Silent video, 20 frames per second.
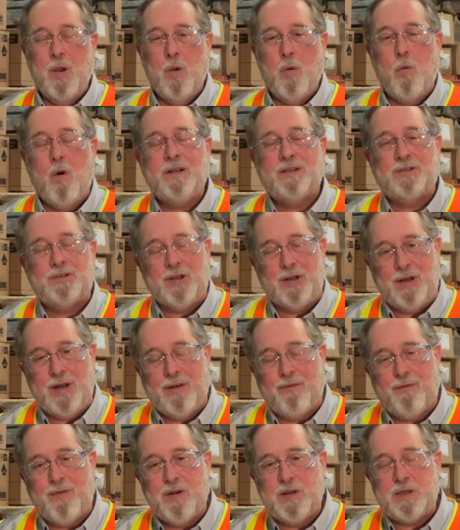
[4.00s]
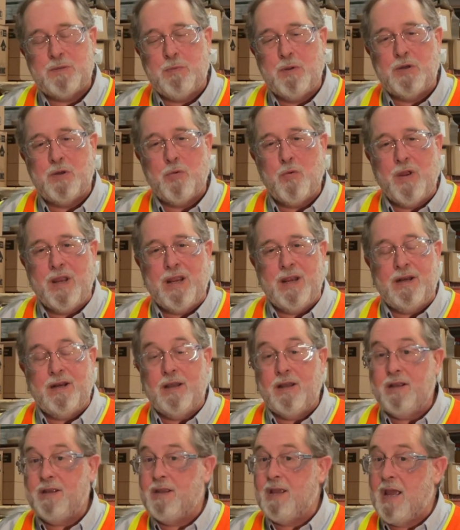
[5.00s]
What's the difference between
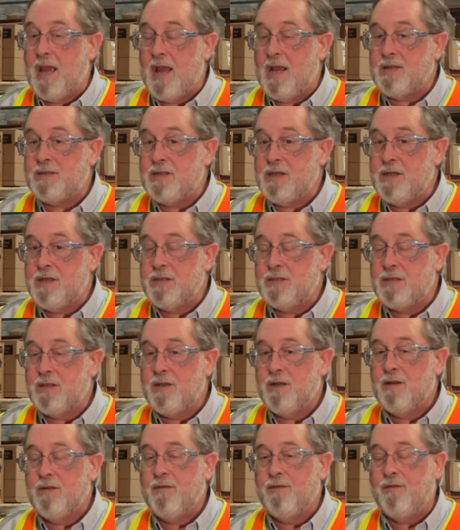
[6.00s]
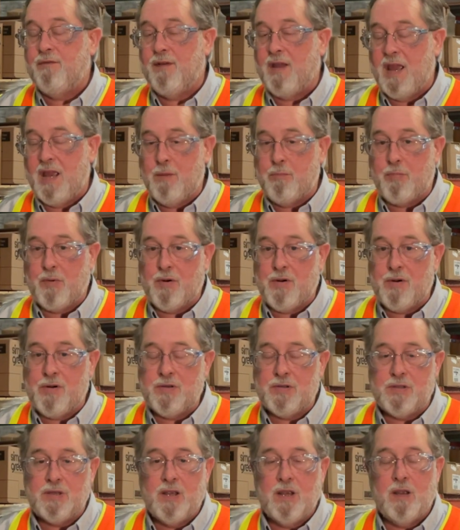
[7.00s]
gases,
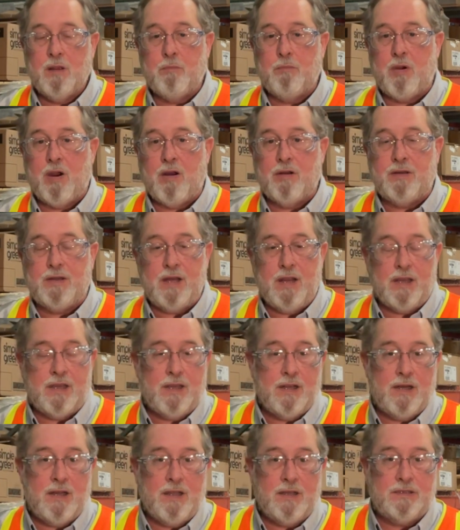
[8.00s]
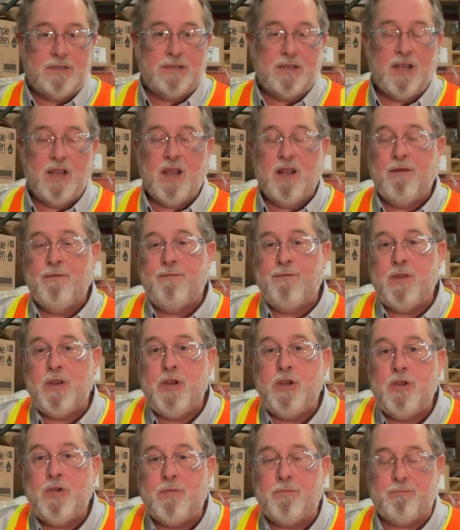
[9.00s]
vapors, particulates, and
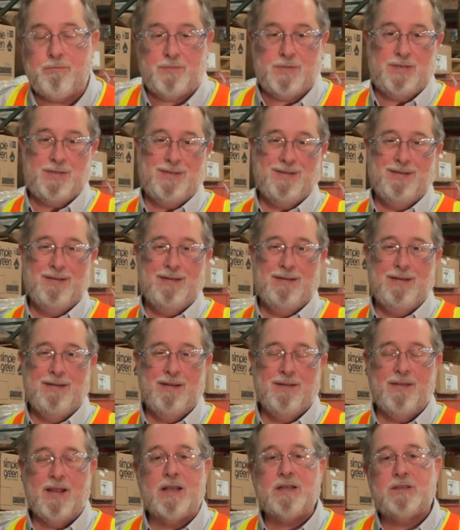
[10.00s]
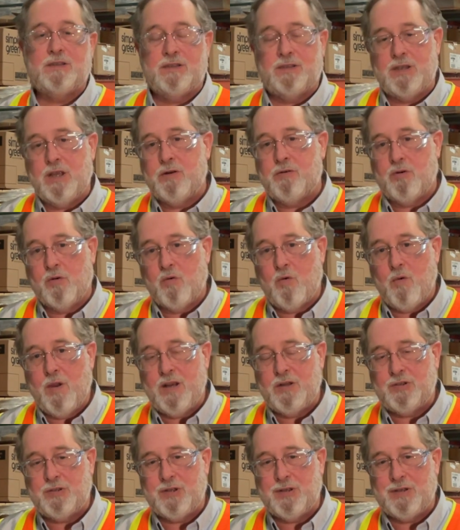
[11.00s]
fumes? That's the central
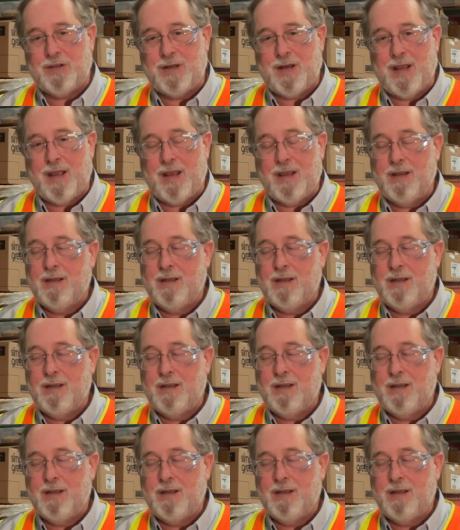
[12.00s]
question today.